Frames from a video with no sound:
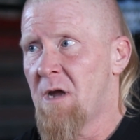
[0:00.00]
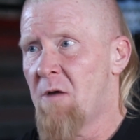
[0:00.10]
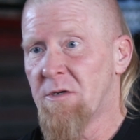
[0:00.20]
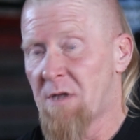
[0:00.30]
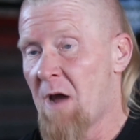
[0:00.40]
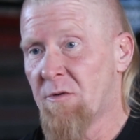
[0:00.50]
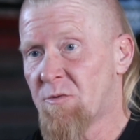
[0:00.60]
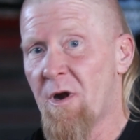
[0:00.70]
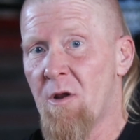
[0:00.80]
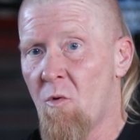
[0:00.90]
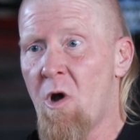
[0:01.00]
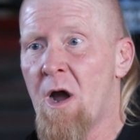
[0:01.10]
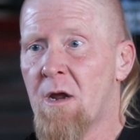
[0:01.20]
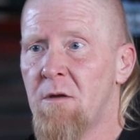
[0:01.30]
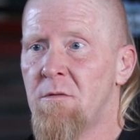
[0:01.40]
I was ready to
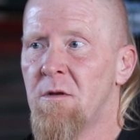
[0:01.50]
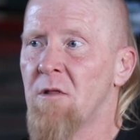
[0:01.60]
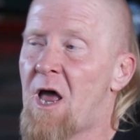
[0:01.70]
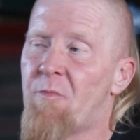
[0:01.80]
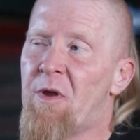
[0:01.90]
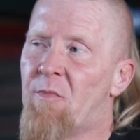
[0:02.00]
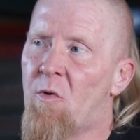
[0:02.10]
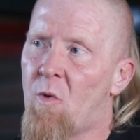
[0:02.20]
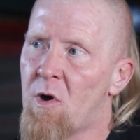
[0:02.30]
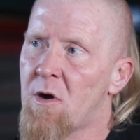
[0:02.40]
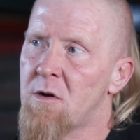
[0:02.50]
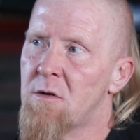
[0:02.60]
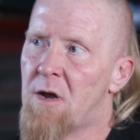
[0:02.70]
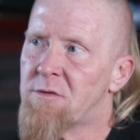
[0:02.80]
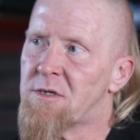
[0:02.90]
walk. A lot of people were.
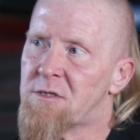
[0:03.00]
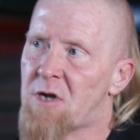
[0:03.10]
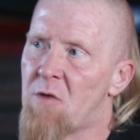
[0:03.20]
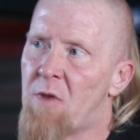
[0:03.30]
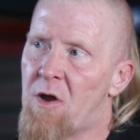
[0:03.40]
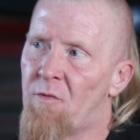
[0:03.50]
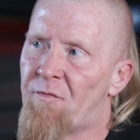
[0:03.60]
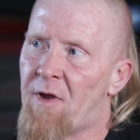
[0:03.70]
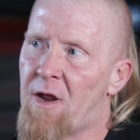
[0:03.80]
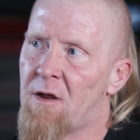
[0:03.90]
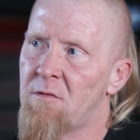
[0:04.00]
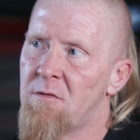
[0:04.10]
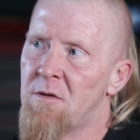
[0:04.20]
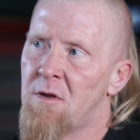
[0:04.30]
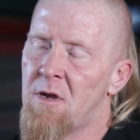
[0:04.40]
I was going to start my own thing.
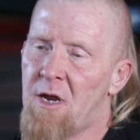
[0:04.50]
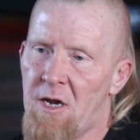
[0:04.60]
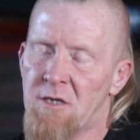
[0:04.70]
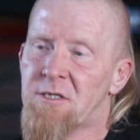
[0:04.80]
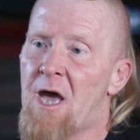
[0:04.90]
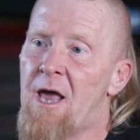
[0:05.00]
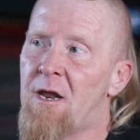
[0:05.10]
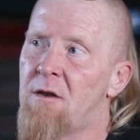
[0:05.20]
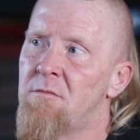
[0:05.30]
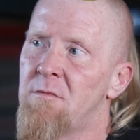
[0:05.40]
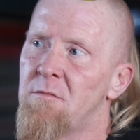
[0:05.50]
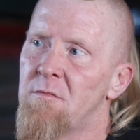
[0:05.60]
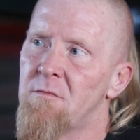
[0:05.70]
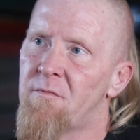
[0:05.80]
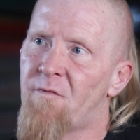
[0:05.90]
Yeah. He decided,
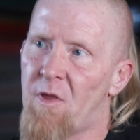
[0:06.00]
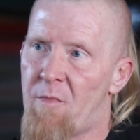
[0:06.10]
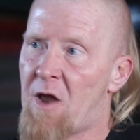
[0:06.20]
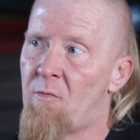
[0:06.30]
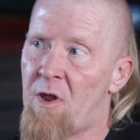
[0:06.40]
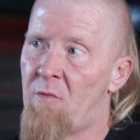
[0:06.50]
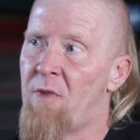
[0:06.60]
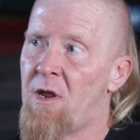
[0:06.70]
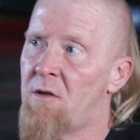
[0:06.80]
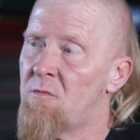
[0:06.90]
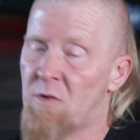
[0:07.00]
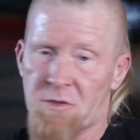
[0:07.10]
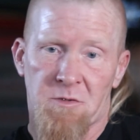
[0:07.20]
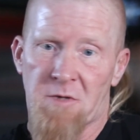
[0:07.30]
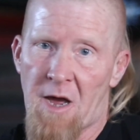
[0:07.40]
for the betterment of me,
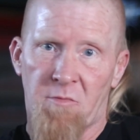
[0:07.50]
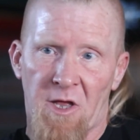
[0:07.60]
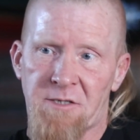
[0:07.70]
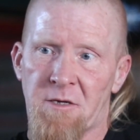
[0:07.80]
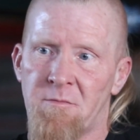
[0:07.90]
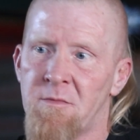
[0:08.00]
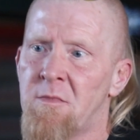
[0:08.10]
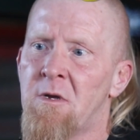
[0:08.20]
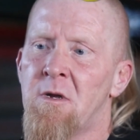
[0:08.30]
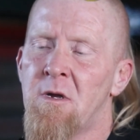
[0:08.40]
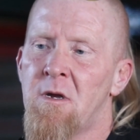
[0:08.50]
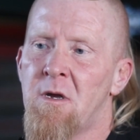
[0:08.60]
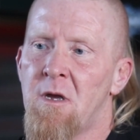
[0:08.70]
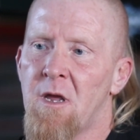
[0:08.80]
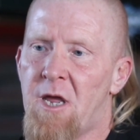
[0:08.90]
which God bless him,
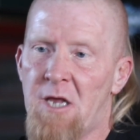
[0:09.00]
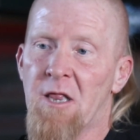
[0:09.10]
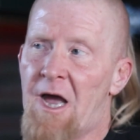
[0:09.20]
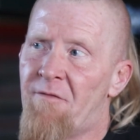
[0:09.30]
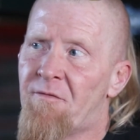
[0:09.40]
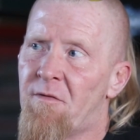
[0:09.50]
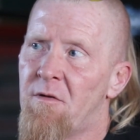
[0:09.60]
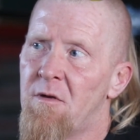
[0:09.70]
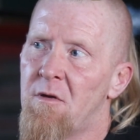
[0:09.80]
he left.